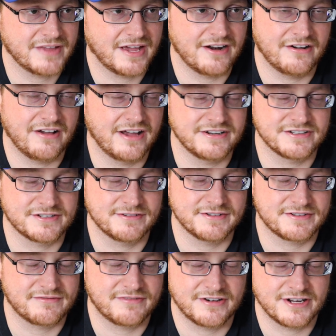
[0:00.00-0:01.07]
I don't know, I just
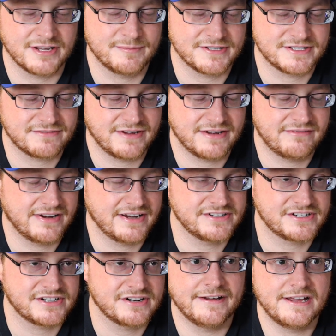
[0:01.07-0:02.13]
always refer to him as the Red Ranger.